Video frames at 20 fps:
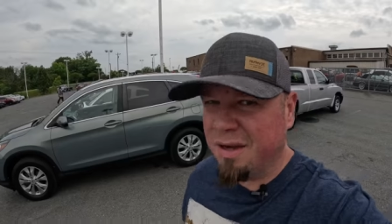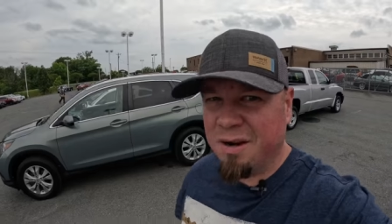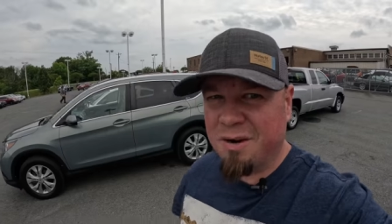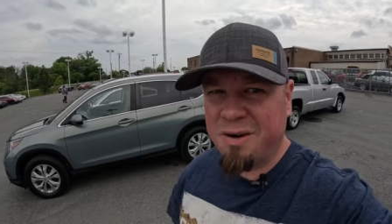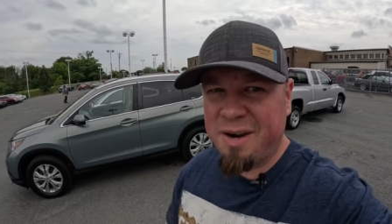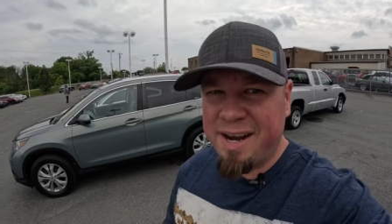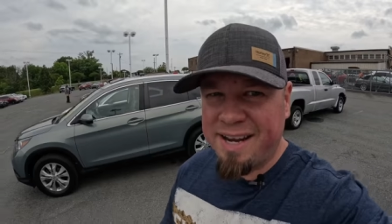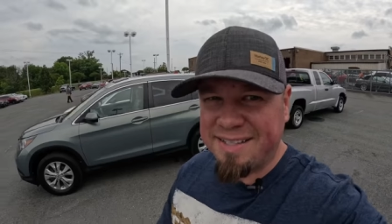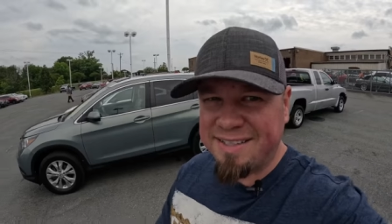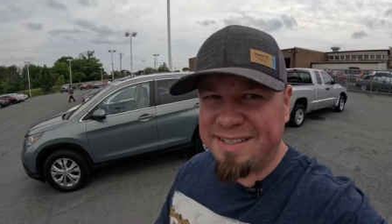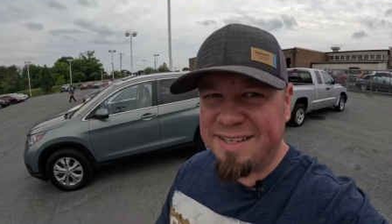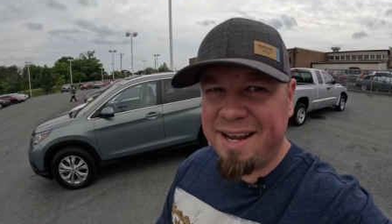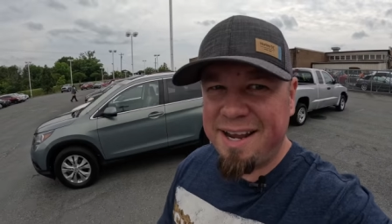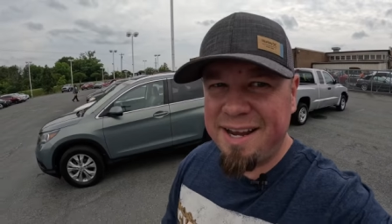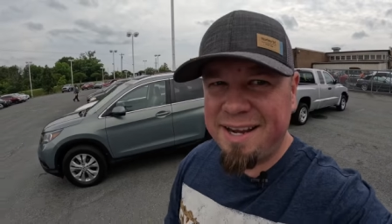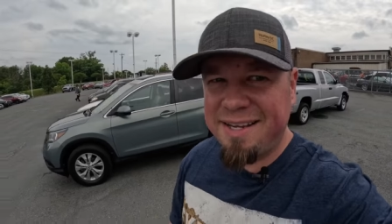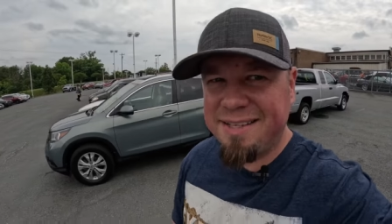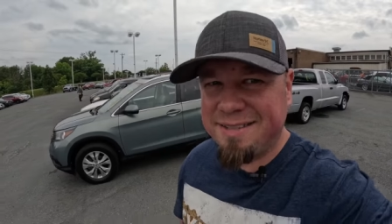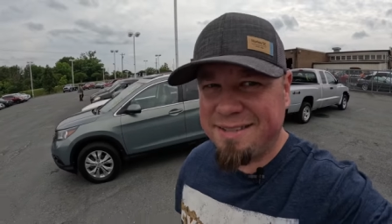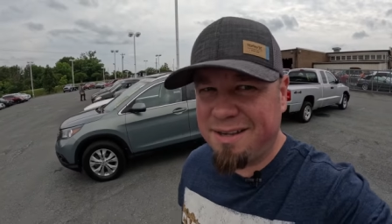All right,
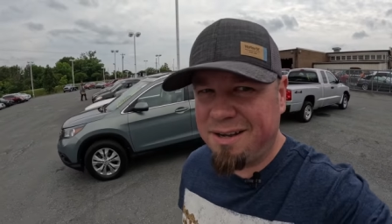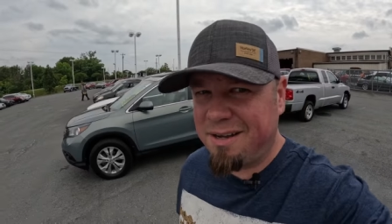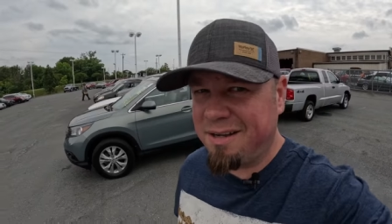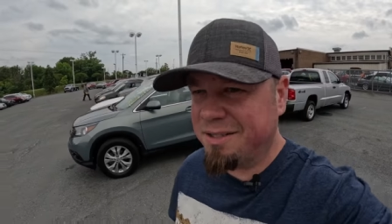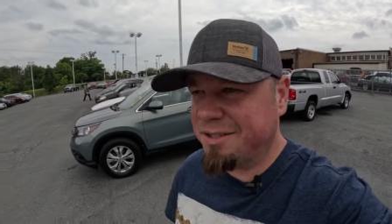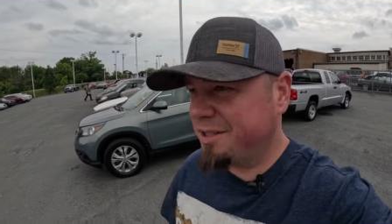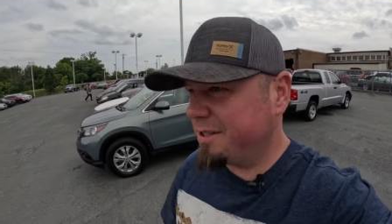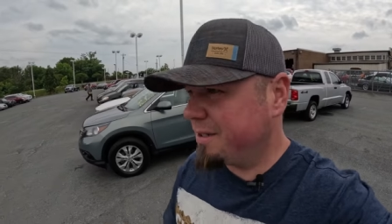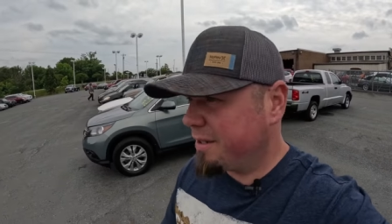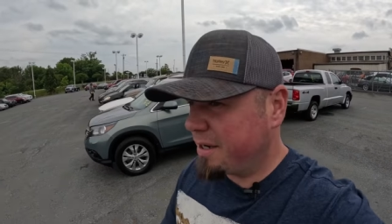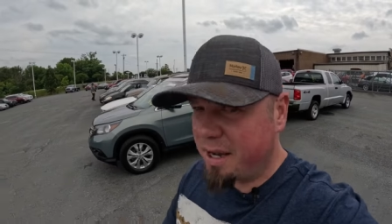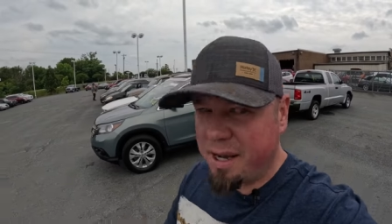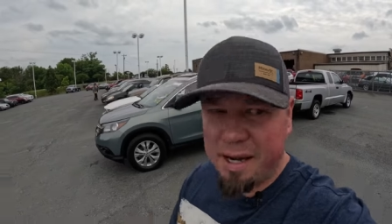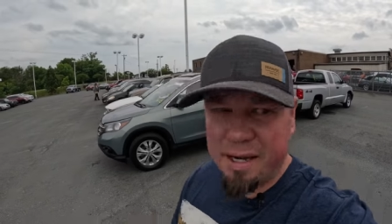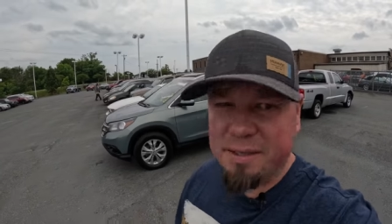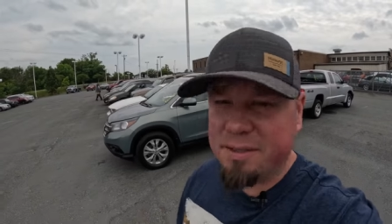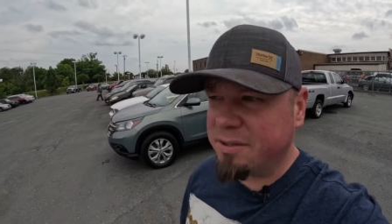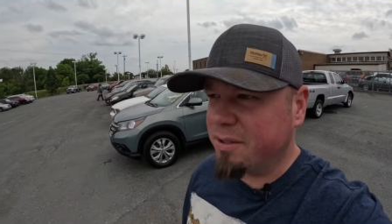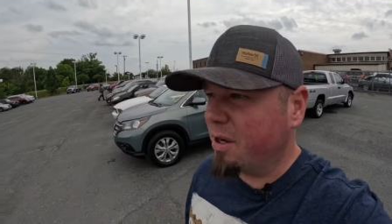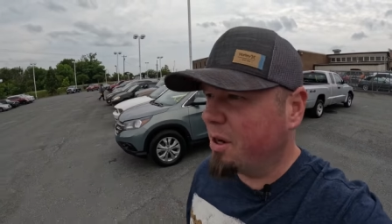today is auction
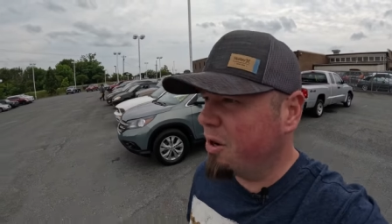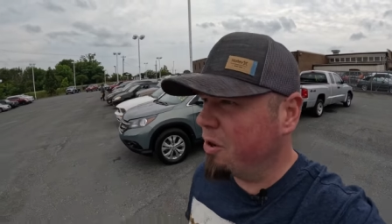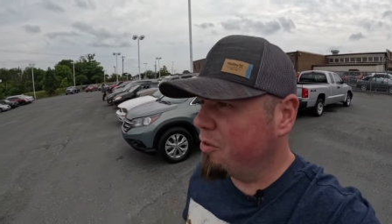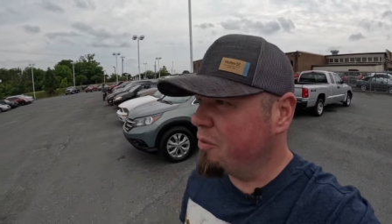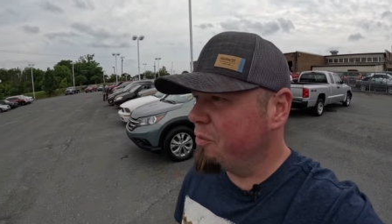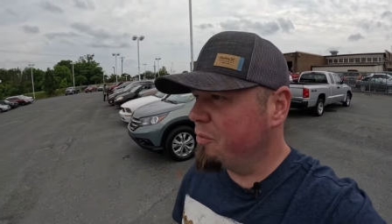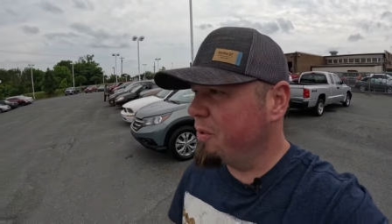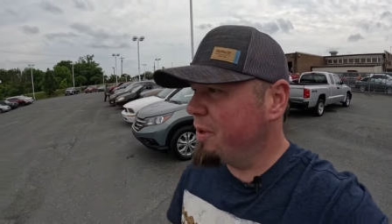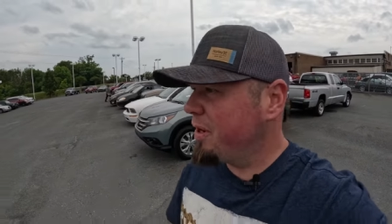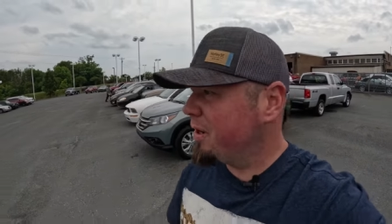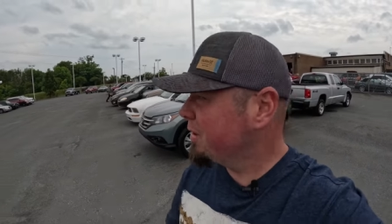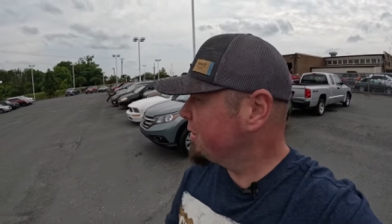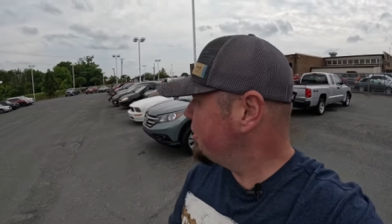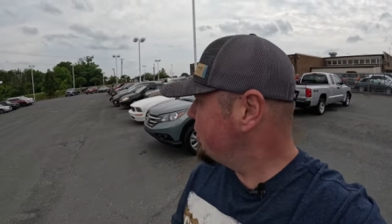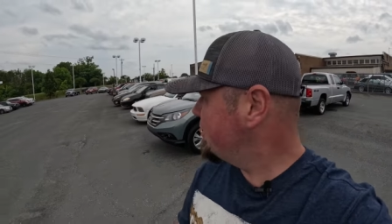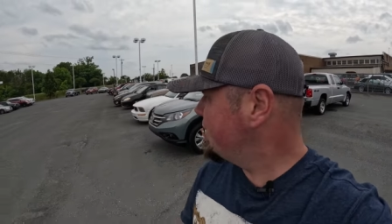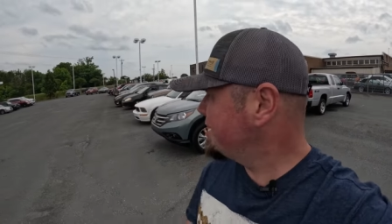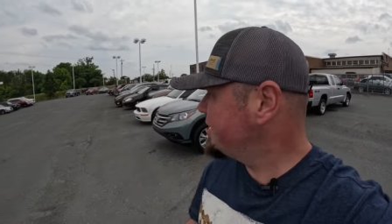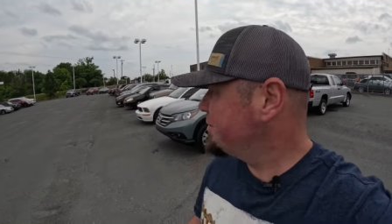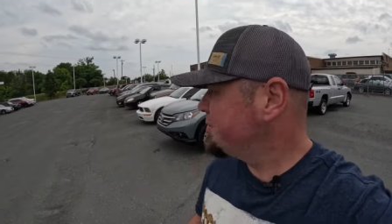day, so we are
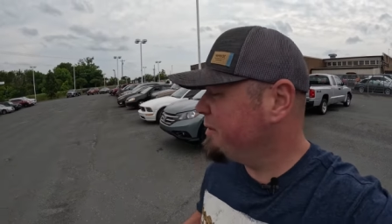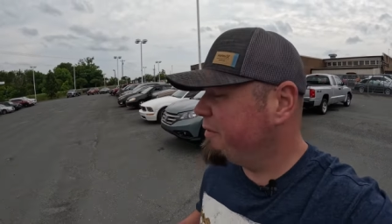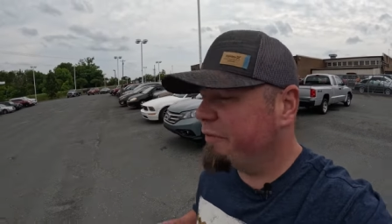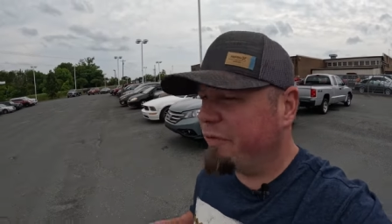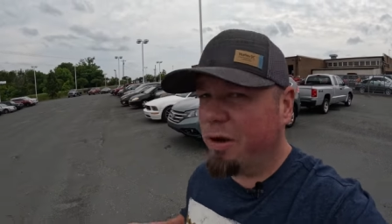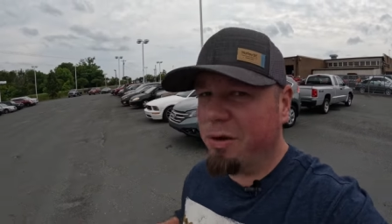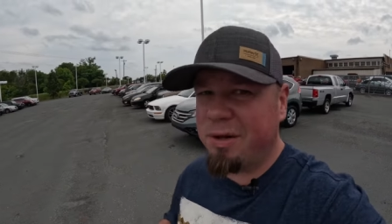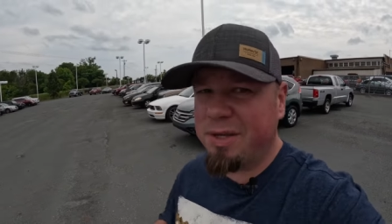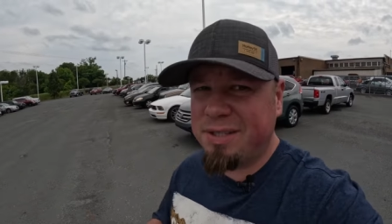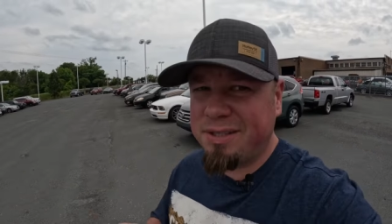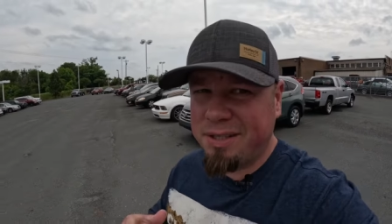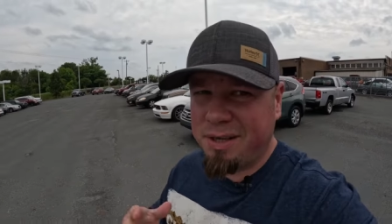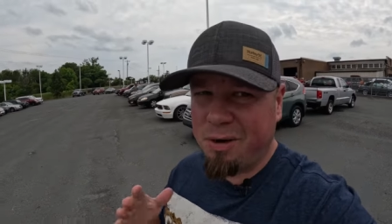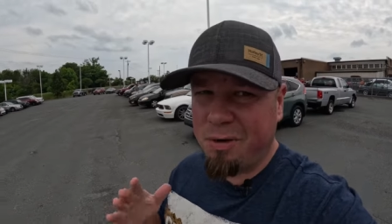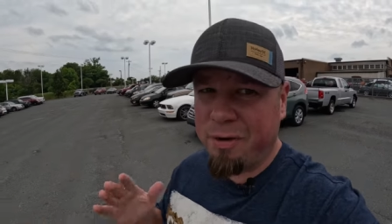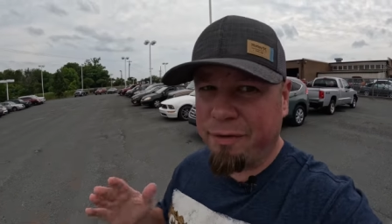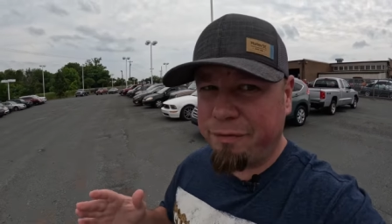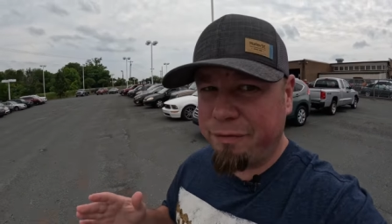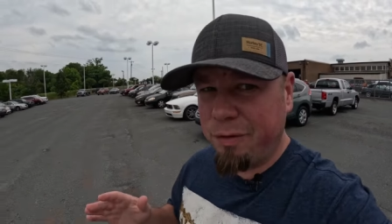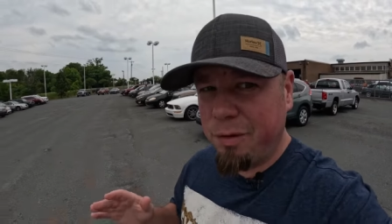going to be focusing
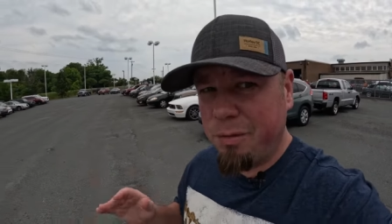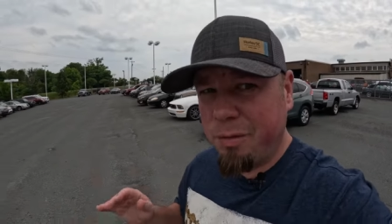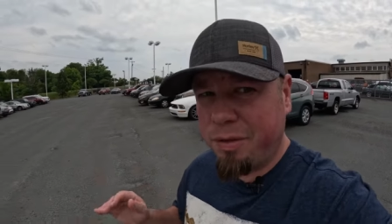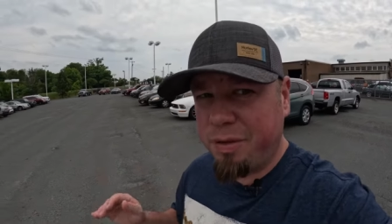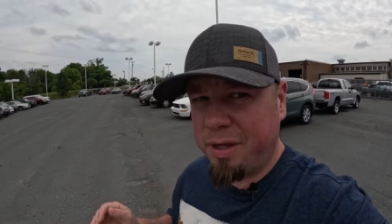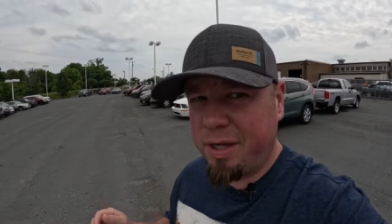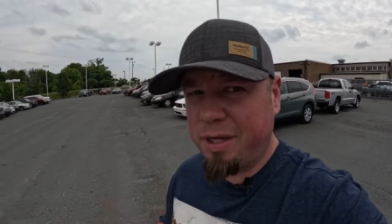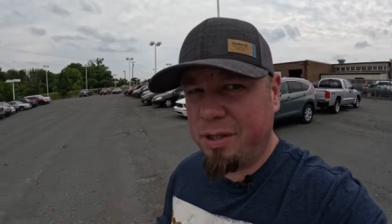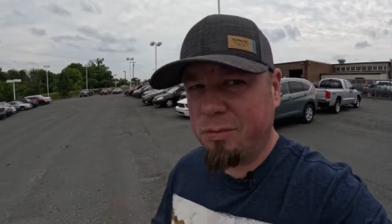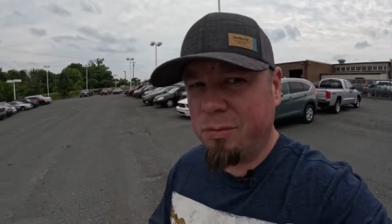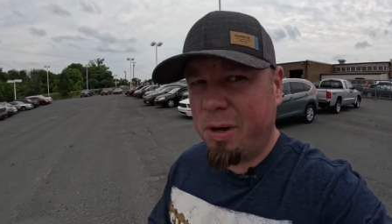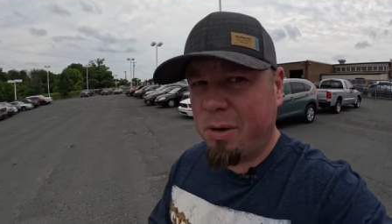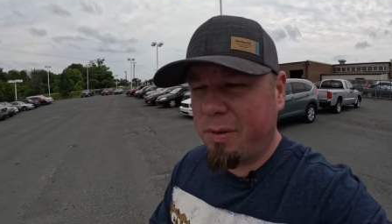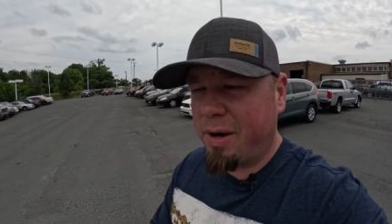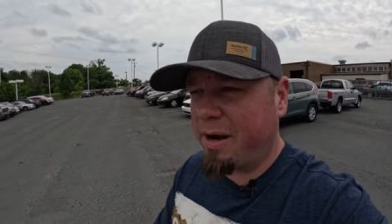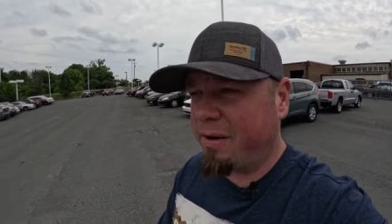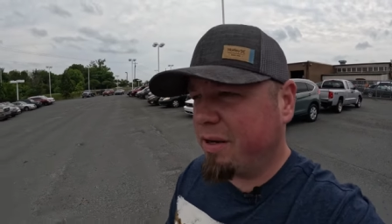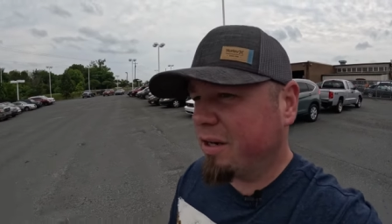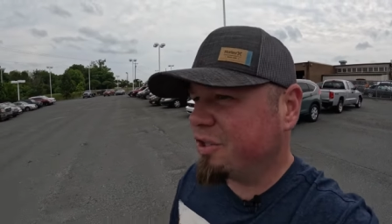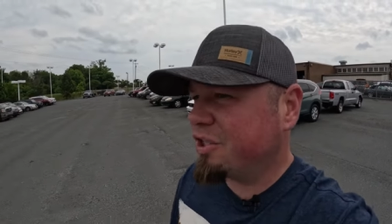on a few things while we're
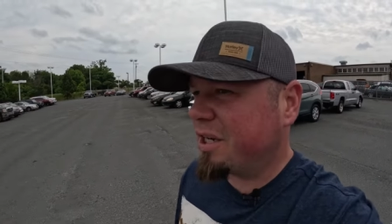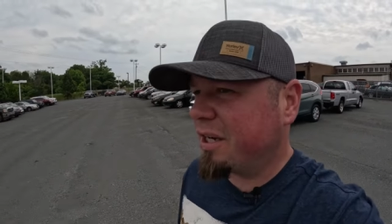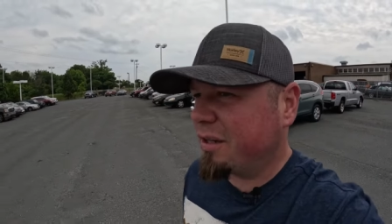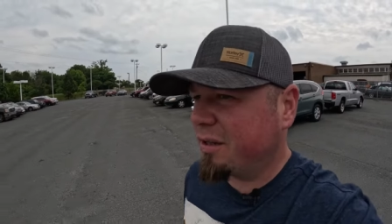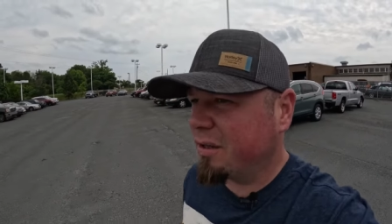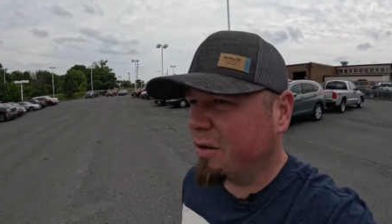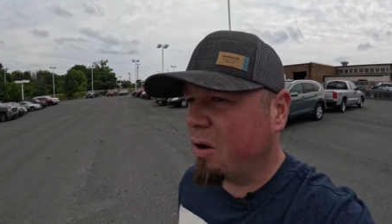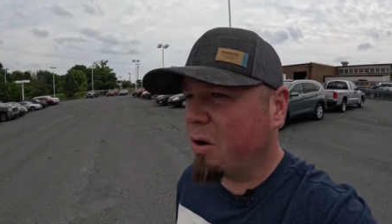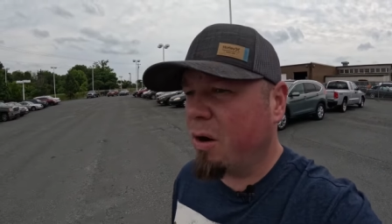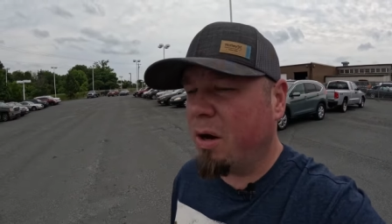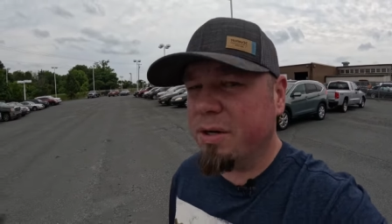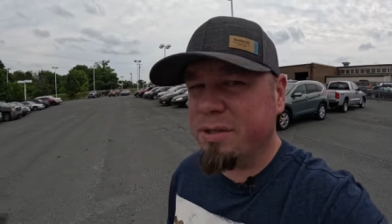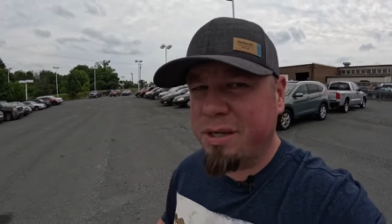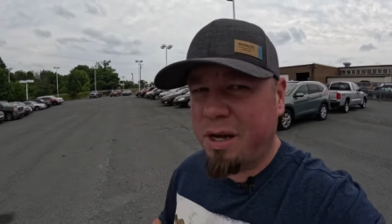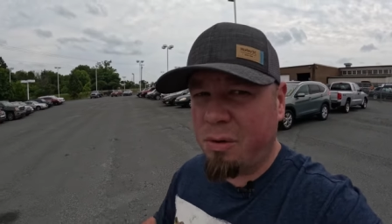out here checking the cars.